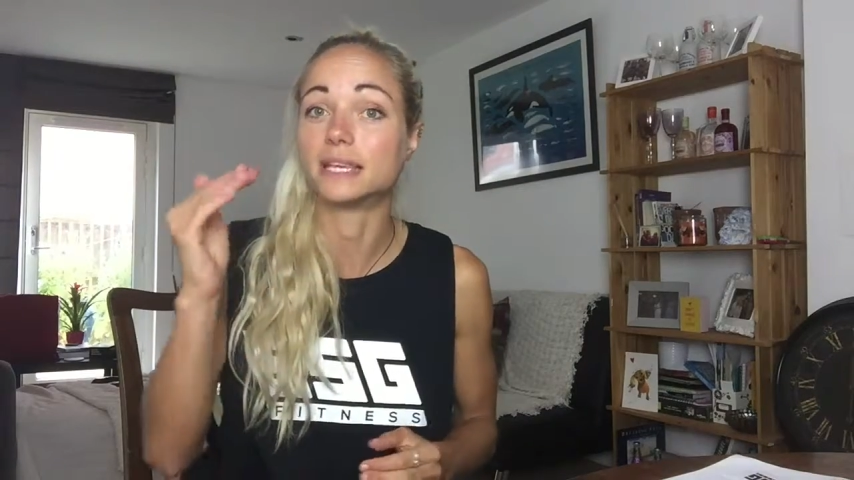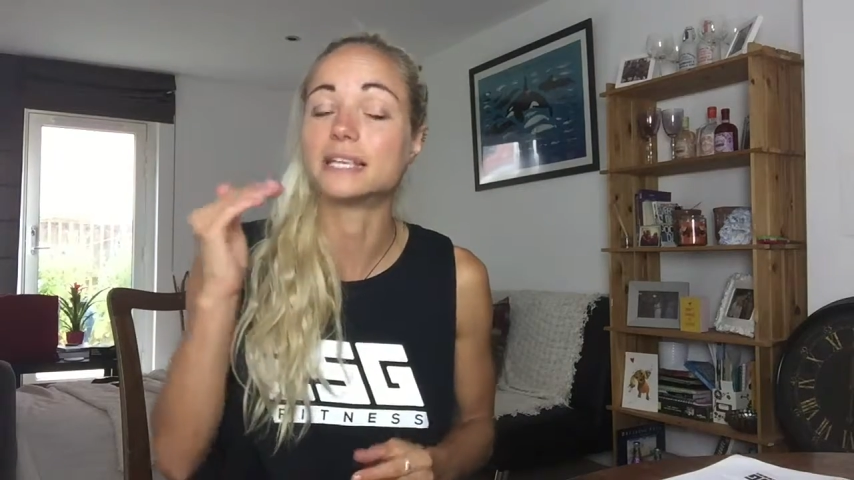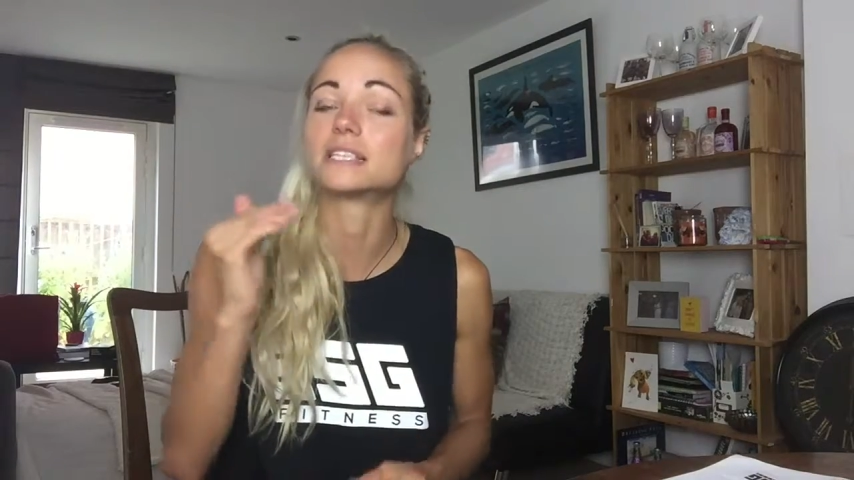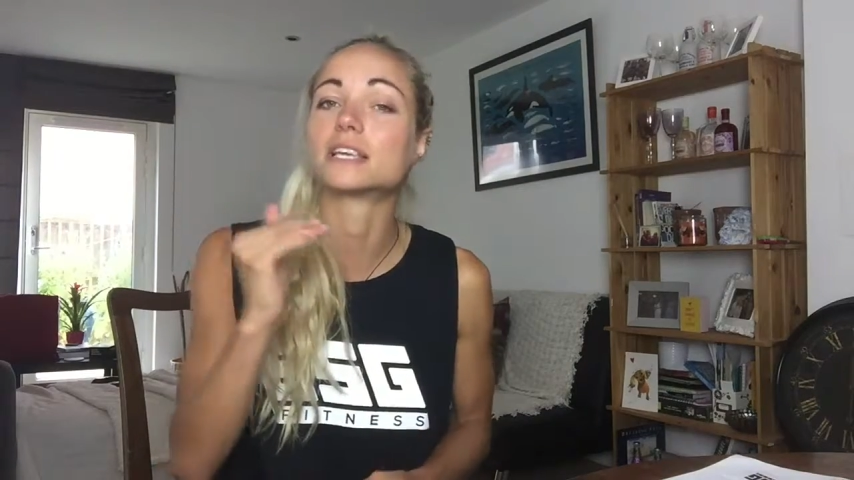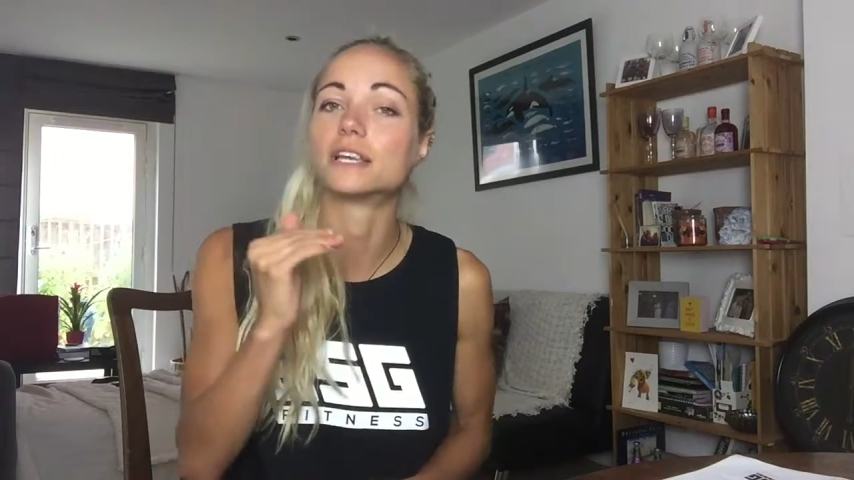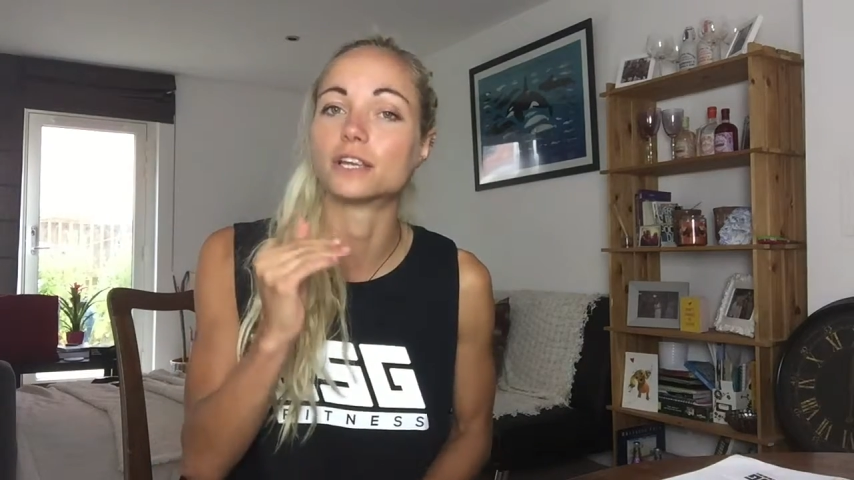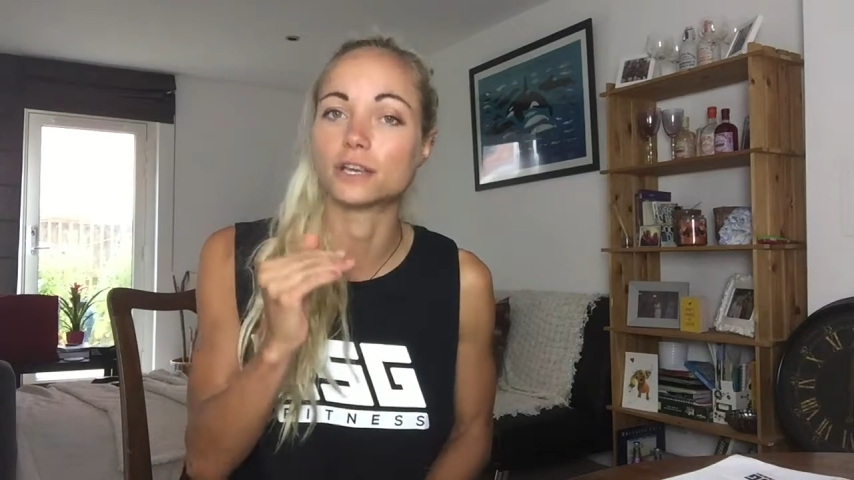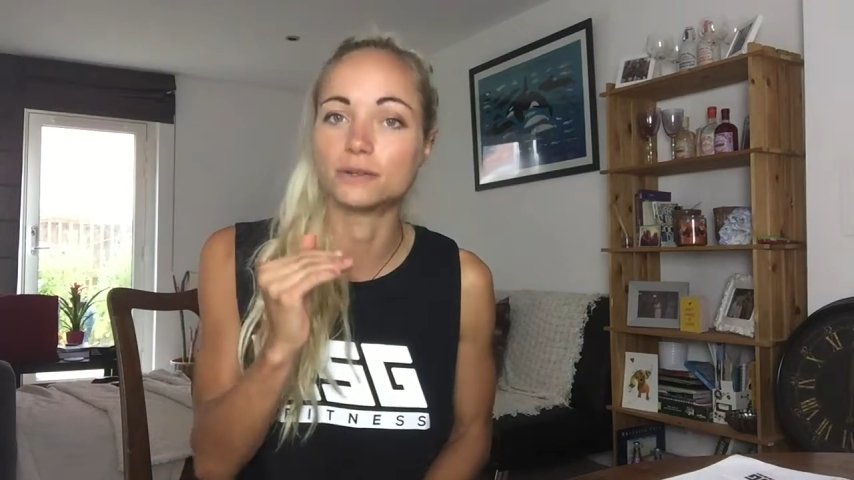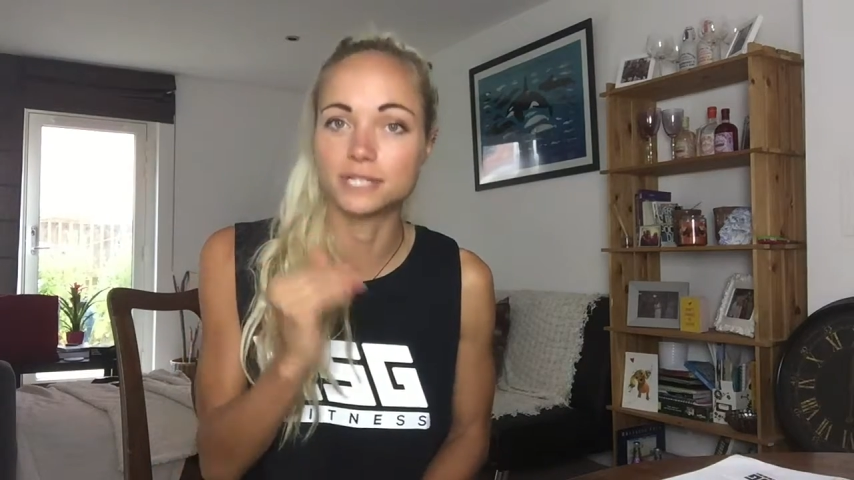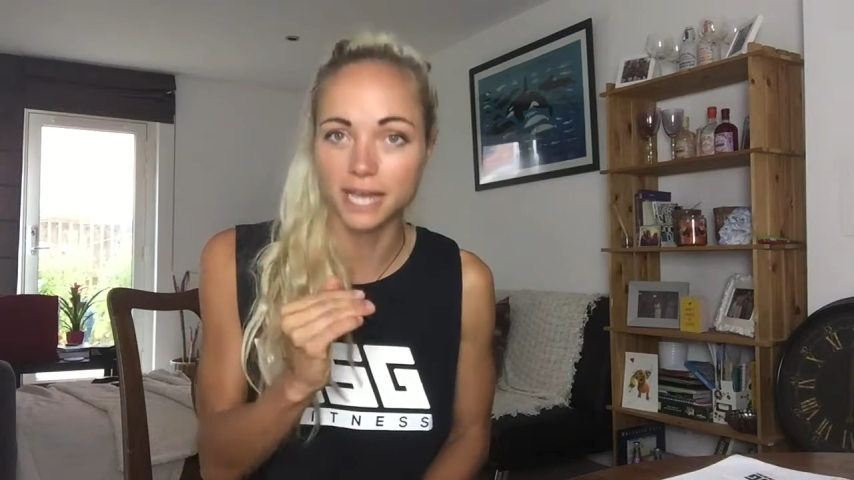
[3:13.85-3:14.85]
these are going to
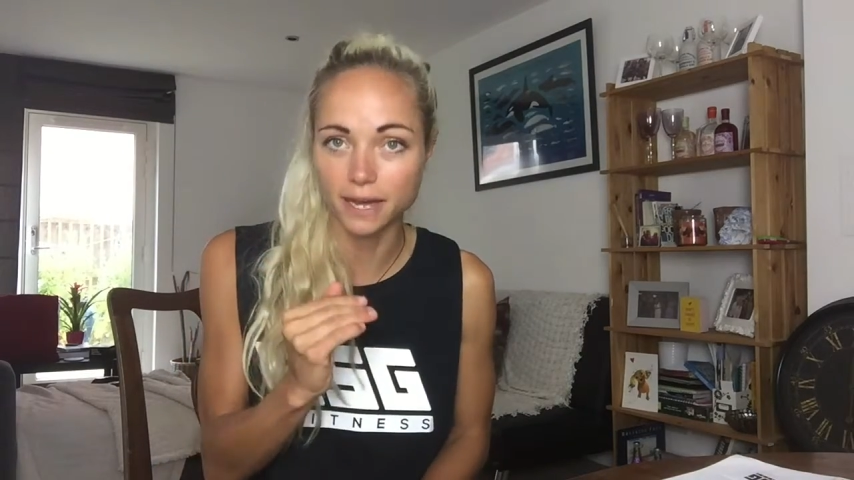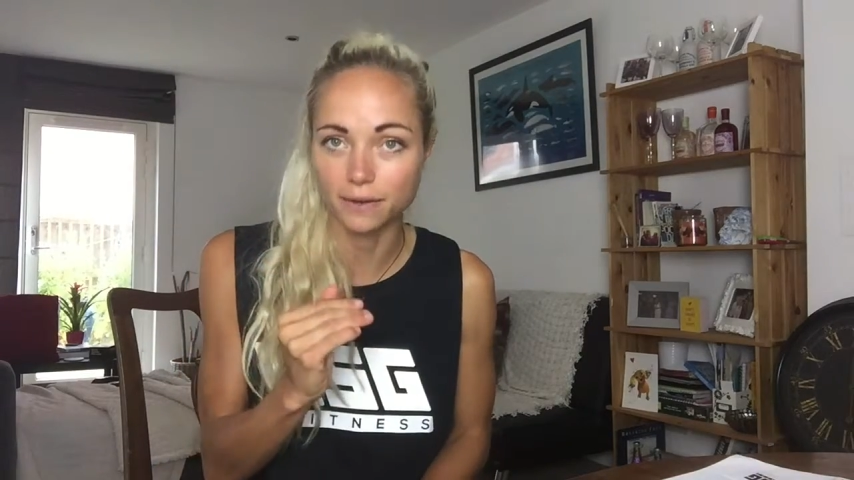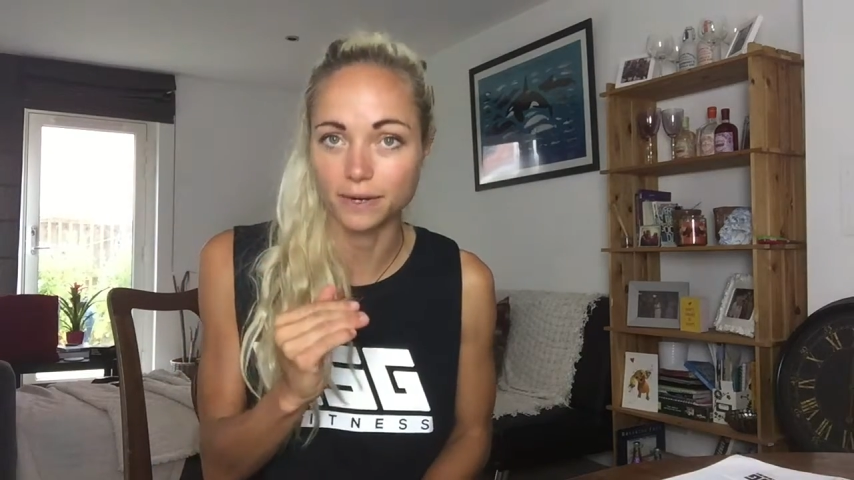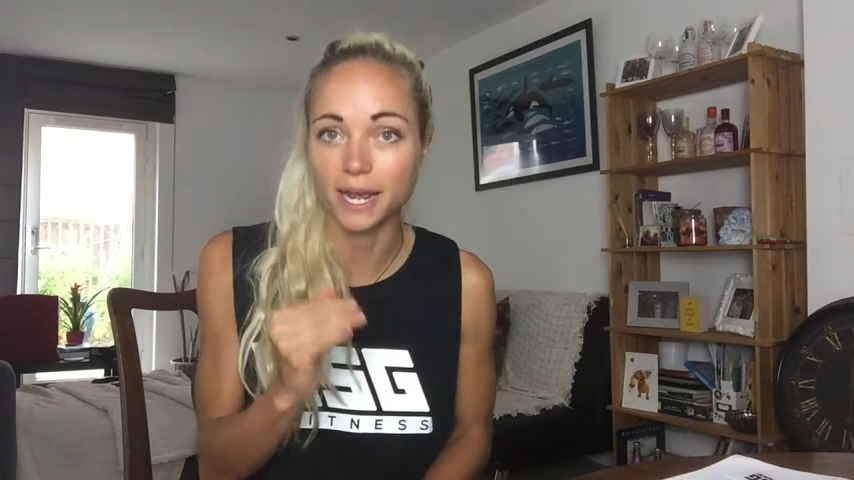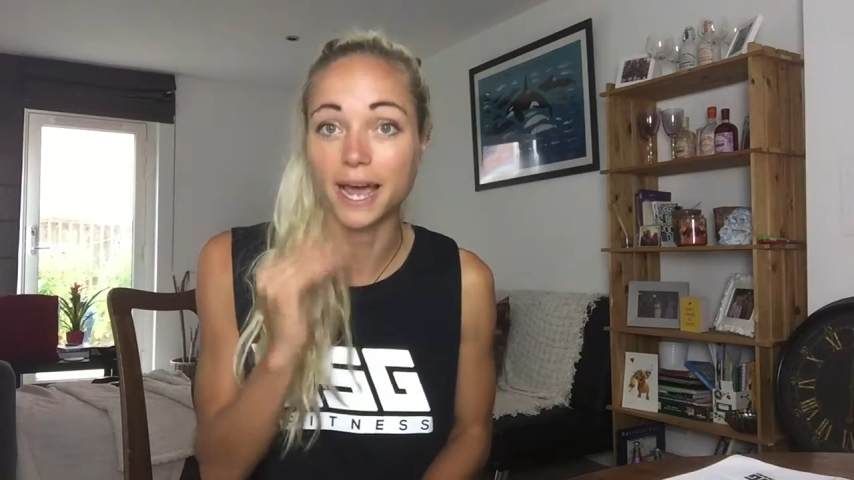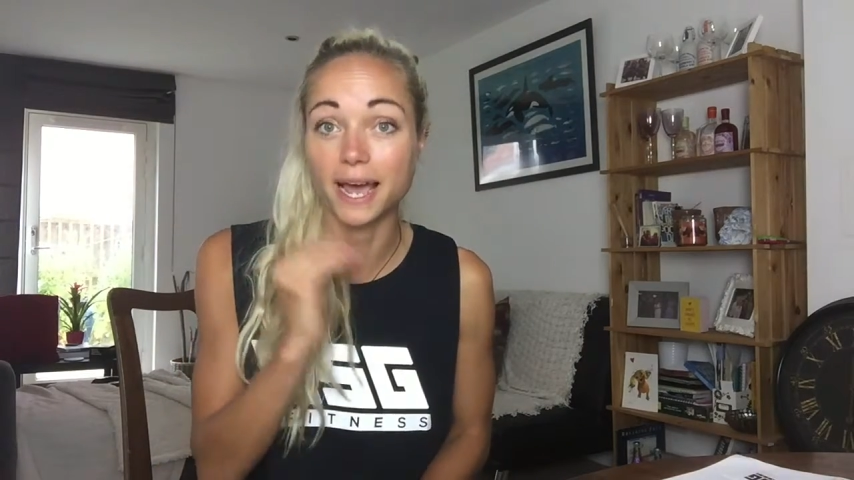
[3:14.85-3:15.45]
go down